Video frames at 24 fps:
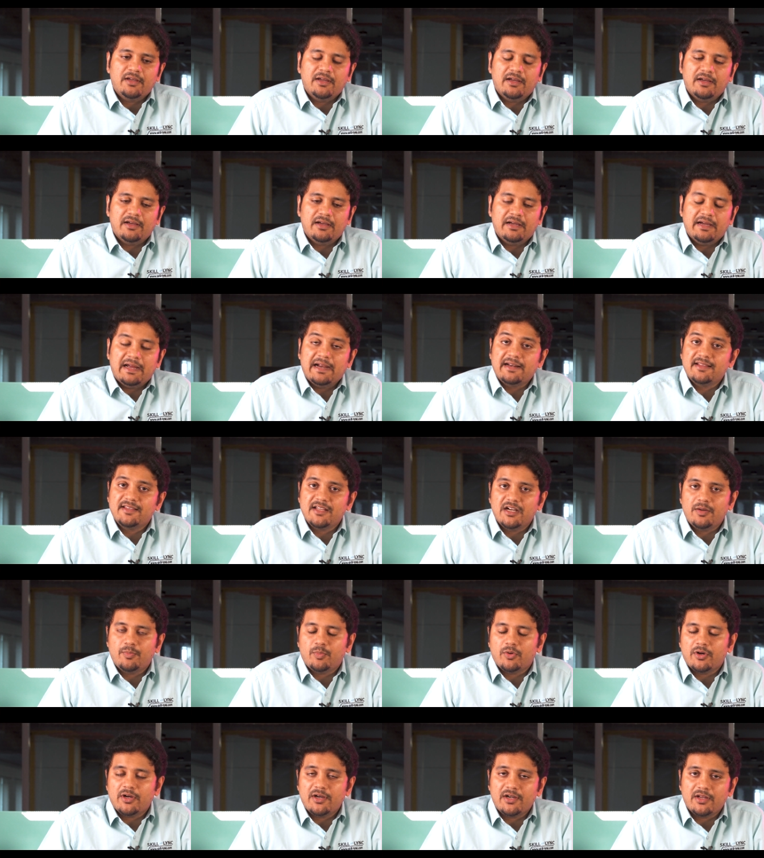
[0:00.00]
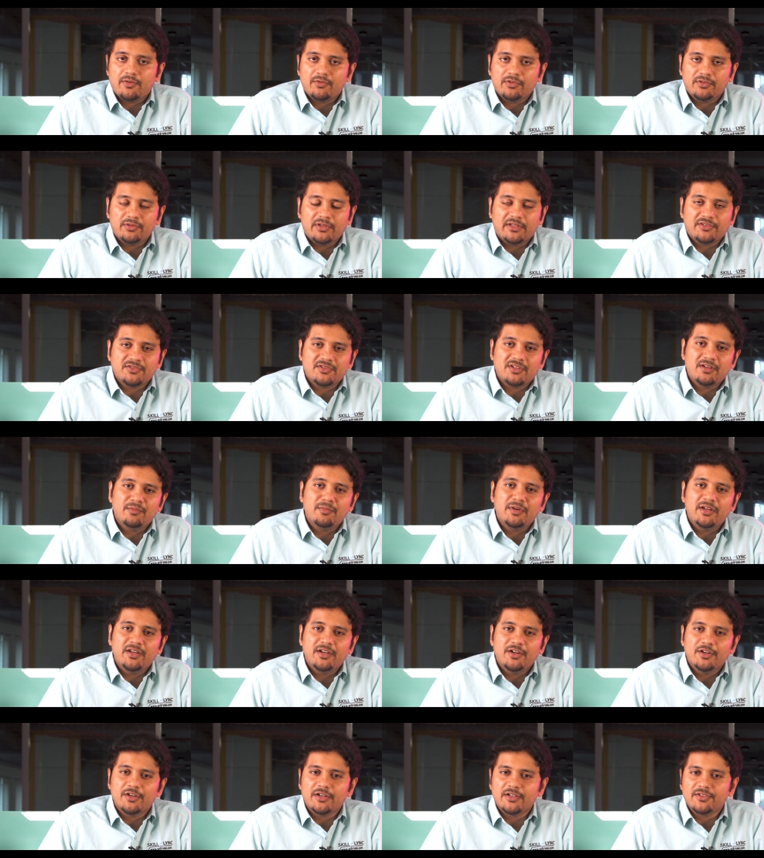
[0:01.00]
Uh, at that point, I was
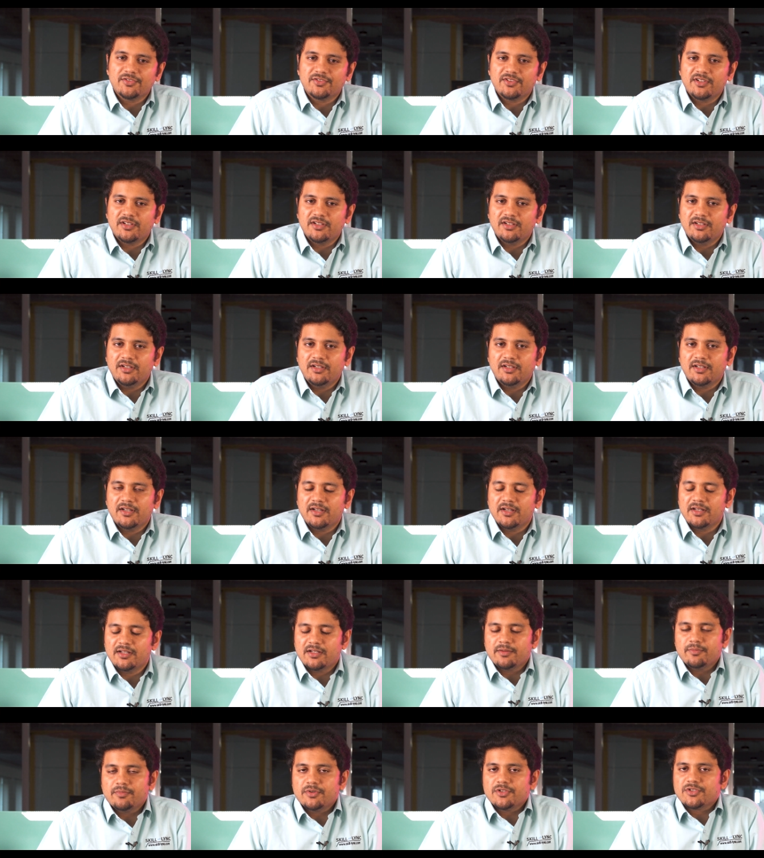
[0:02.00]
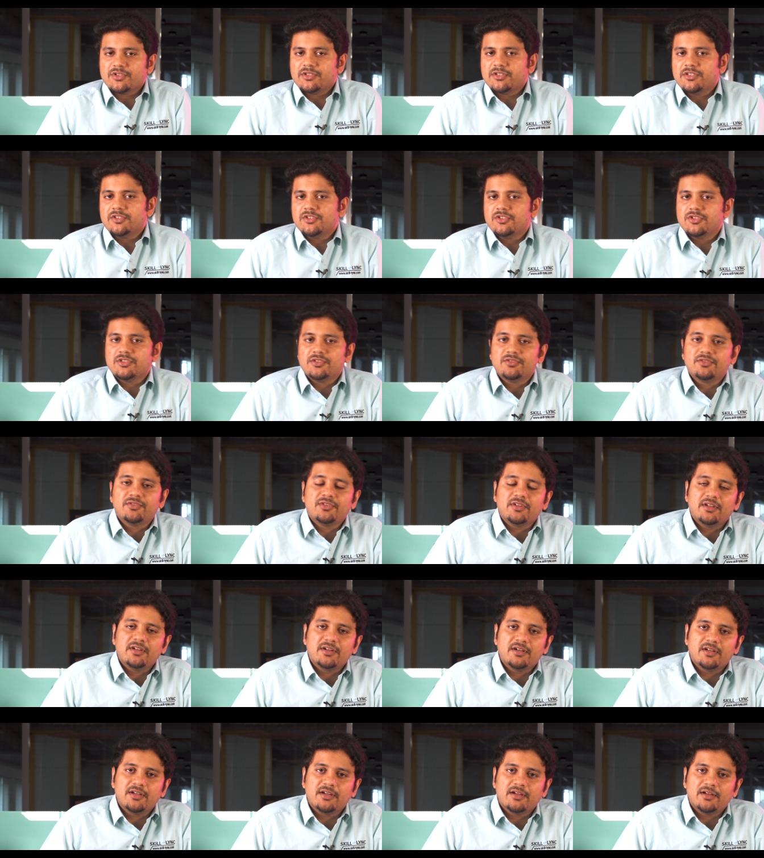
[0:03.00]
extremely interested in internal combustion engines,
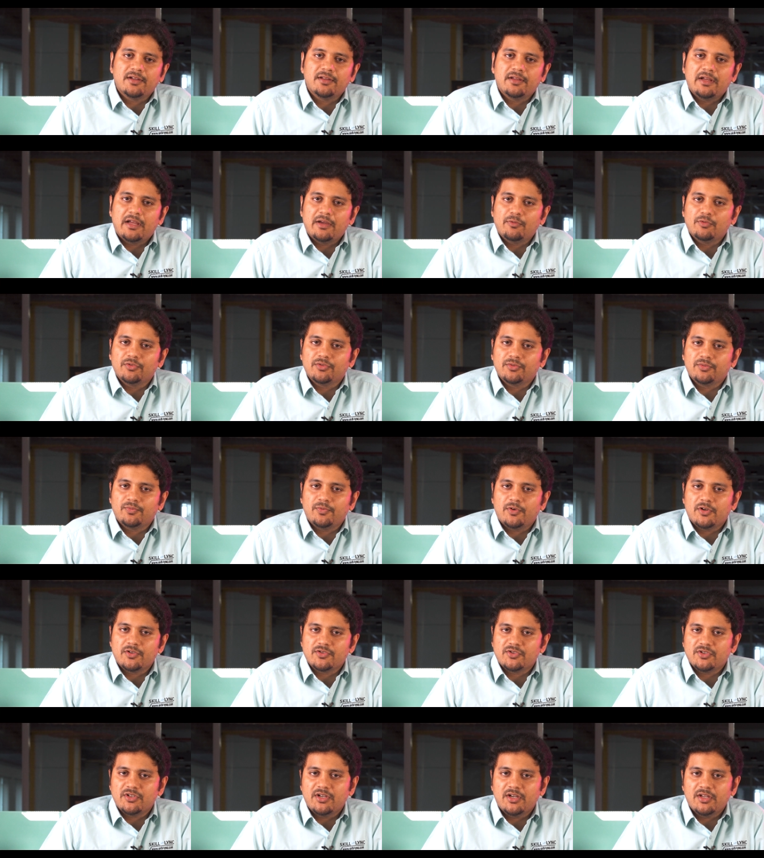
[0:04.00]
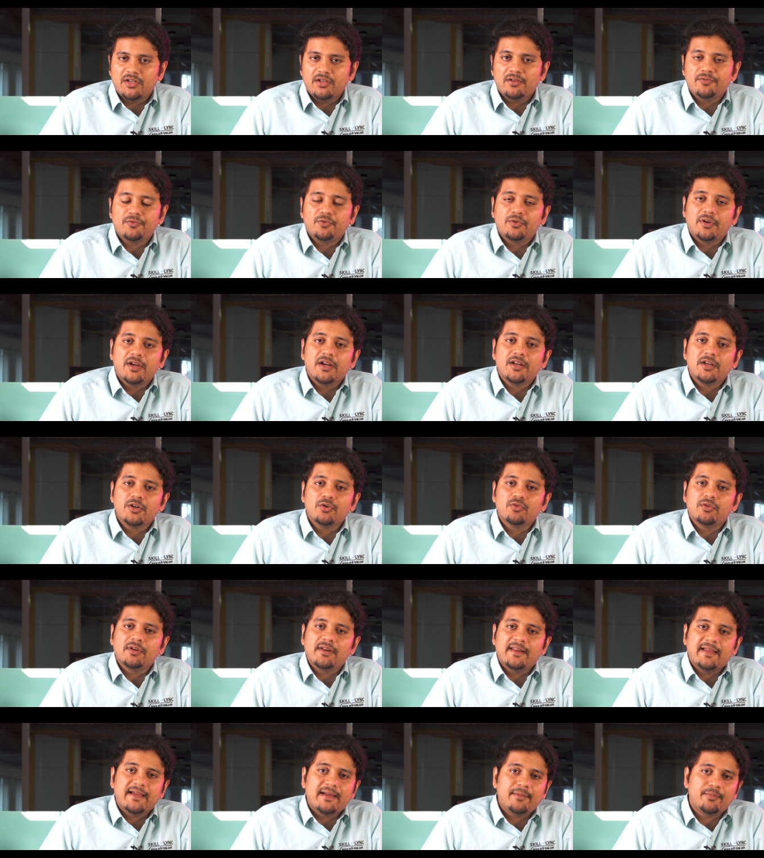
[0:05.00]
and uh, I was fortunate enough to get into
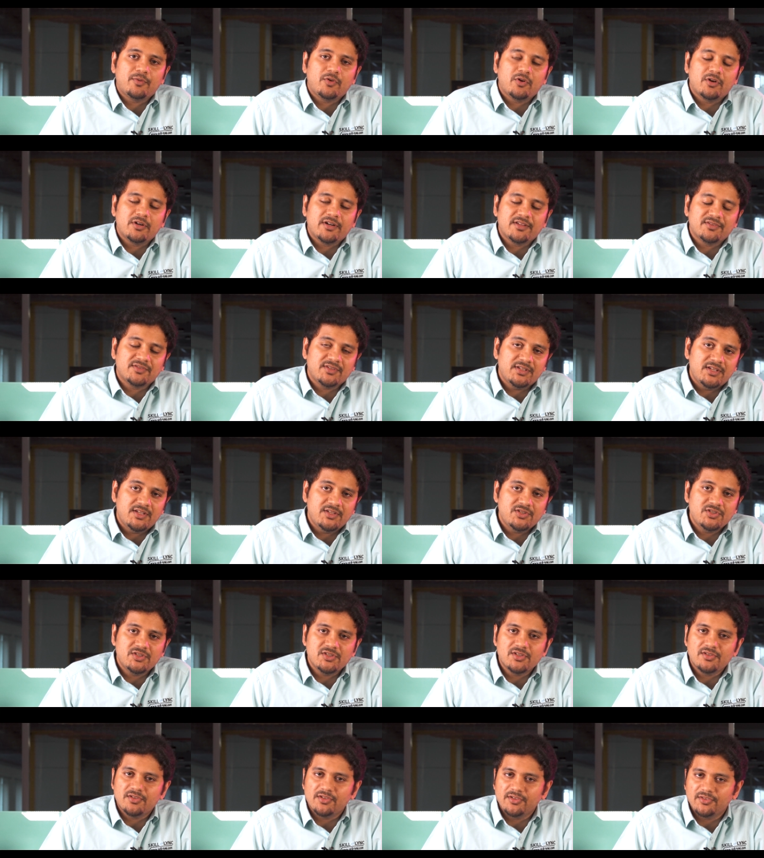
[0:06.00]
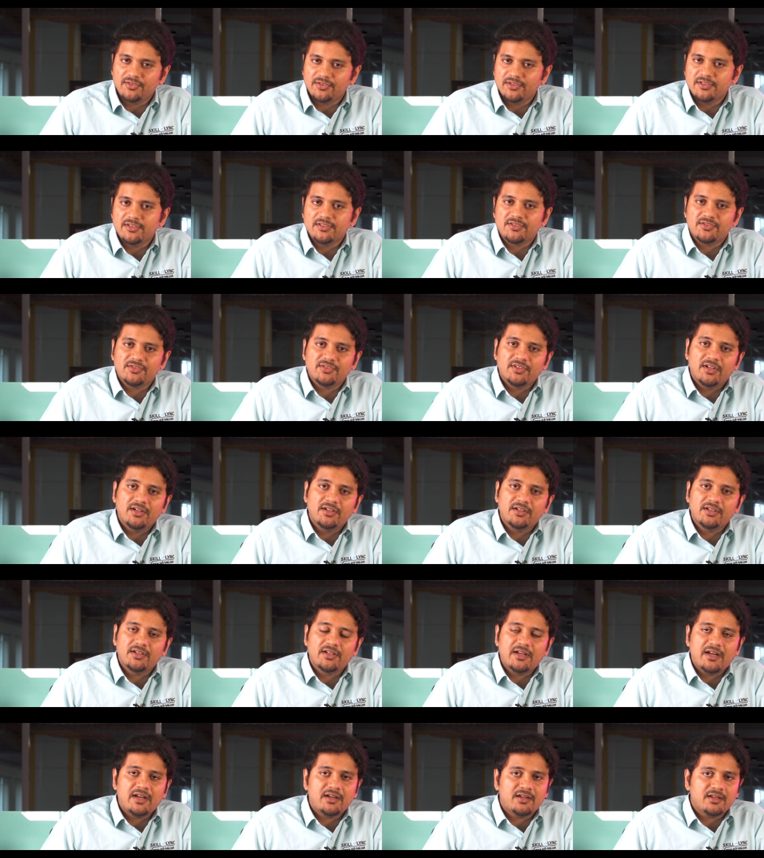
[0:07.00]
a lab called as the Engine Research
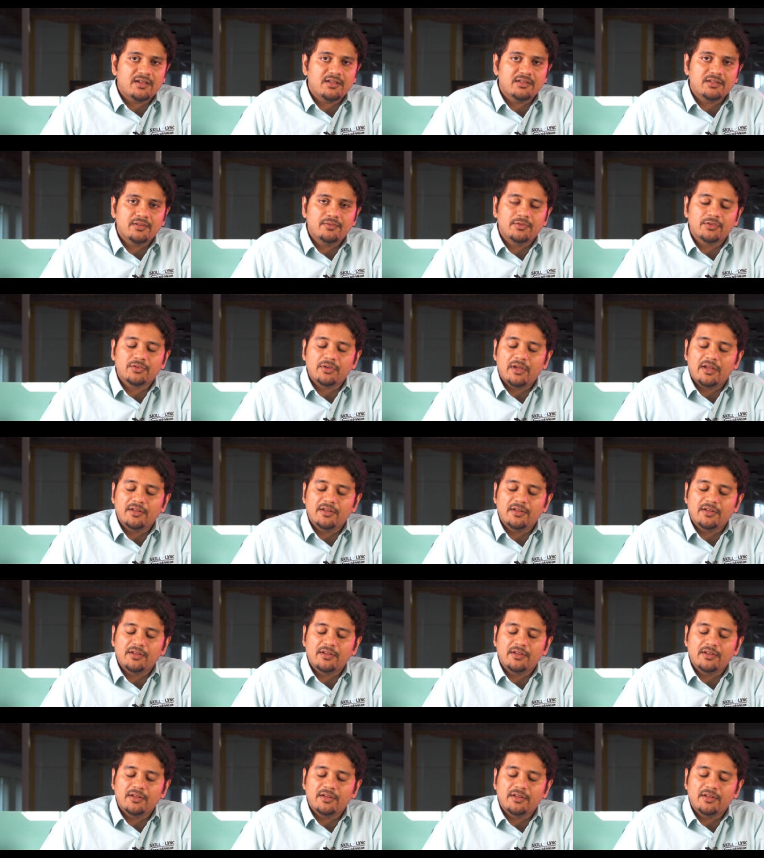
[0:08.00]
Center at the,